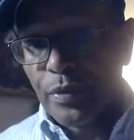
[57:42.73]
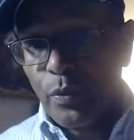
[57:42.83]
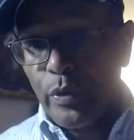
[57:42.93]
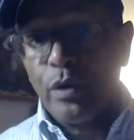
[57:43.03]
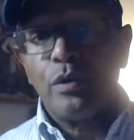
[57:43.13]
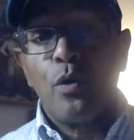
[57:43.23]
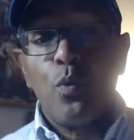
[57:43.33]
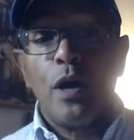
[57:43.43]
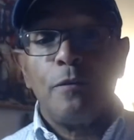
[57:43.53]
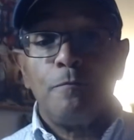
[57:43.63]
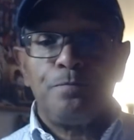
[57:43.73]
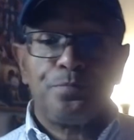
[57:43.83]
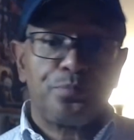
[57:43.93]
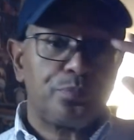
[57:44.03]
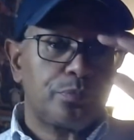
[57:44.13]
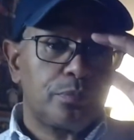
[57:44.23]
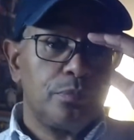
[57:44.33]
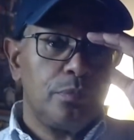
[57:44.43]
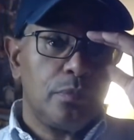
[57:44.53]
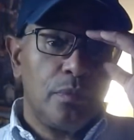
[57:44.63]
We don't know what.
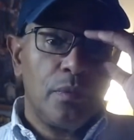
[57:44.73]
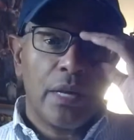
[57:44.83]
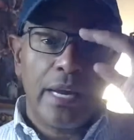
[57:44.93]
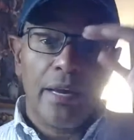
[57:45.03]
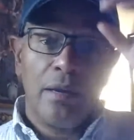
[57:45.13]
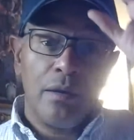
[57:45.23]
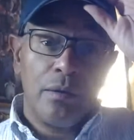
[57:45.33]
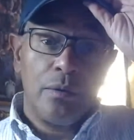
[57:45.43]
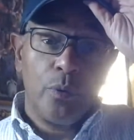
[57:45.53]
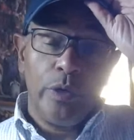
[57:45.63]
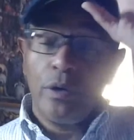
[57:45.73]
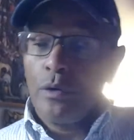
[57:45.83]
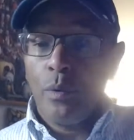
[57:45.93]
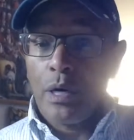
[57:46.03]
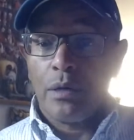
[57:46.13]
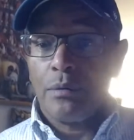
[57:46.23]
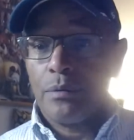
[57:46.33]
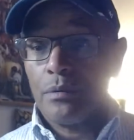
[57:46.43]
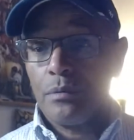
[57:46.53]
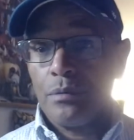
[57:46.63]
Okay? We don't know what
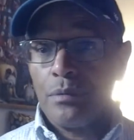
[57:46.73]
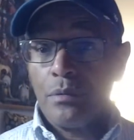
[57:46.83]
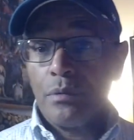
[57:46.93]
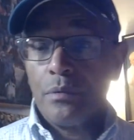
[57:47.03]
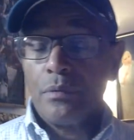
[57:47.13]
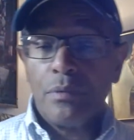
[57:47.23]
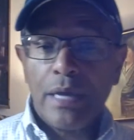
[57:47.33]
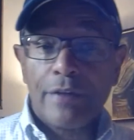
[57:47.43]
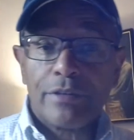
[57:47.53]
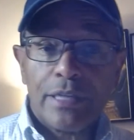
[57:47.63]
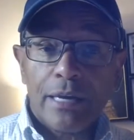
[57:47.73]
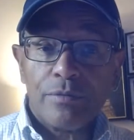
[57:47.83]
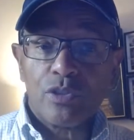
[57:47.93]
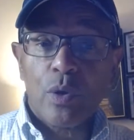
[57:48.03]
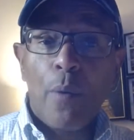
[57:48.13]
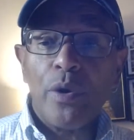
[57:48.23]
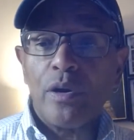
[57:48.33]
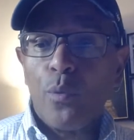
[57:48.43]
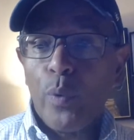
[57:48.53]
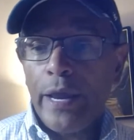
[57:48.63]
after that. So I want
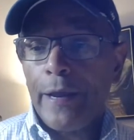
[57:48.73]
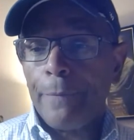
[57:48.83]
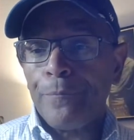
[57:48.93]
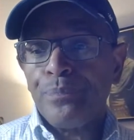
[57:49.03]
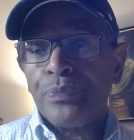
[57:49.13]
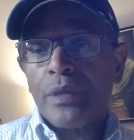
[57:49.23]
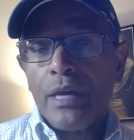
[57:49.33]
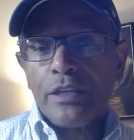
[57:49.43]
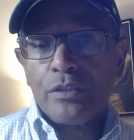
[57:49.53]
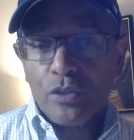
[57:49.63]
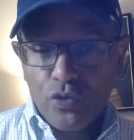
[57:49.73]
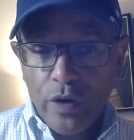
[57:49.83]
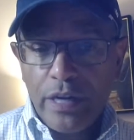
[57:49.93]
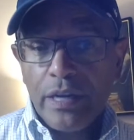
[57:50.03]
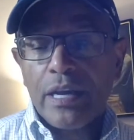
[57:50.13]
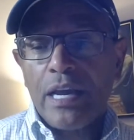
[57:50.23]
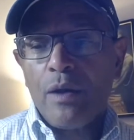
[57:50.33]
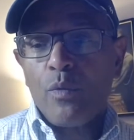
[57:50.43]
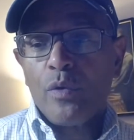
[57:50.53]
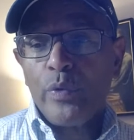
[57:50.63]
to wait until training
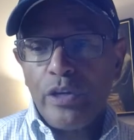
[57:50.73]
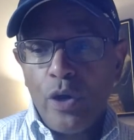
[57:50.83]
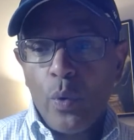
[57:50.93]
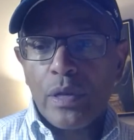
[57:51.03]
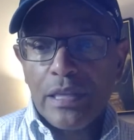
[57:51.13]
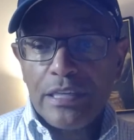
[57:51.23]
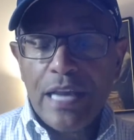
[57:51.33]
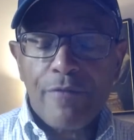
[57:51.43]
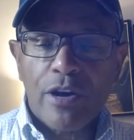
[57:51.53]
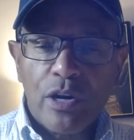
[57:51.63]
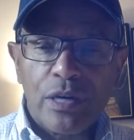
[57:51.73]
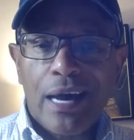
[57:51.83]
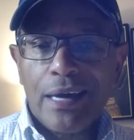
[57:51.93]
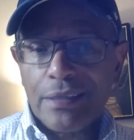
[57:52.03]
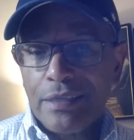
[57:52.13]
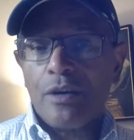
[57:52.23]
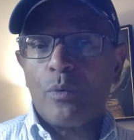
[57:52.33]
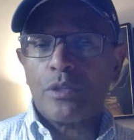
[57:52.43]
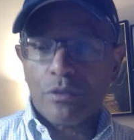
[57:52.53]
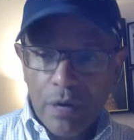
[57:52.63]
camp when we know at least have a good idea
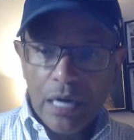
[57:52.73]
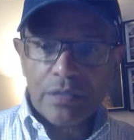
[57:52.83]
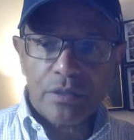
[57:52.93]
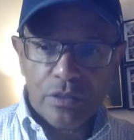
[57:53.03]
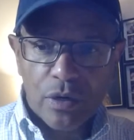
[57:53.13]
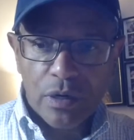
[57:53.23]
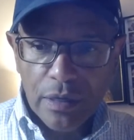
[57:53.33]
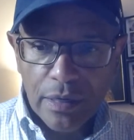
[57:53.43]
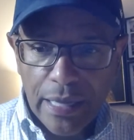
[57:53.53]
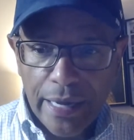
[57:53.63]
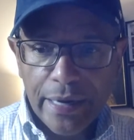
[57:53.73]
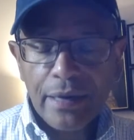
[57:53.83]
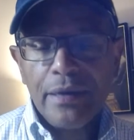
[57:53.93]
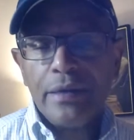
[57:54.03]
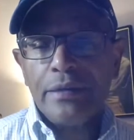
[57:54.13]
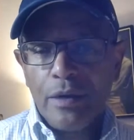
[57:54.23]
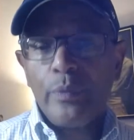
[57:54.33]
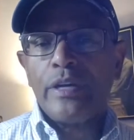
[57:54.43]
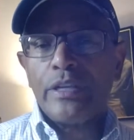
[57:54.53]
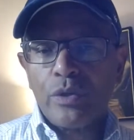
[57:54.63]
what the roster is going to look like. Then
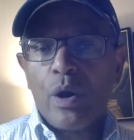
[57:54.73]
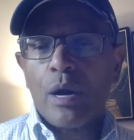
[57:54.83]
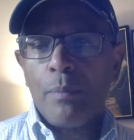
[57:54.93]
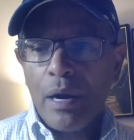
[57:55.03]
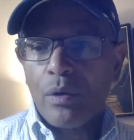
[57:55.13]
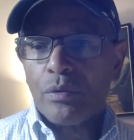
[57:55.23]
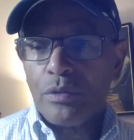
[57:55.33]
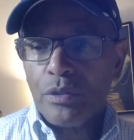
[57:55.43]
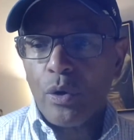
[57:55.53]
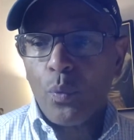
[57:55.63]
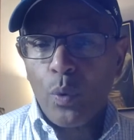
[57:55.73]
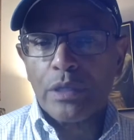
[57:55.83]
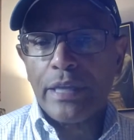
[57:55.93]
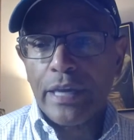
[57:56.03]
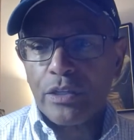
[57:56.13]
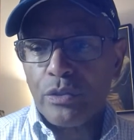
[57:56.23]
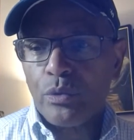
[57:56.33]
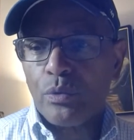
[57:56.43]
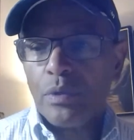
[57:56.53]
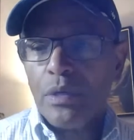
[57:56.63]
we could talk about, what they could do.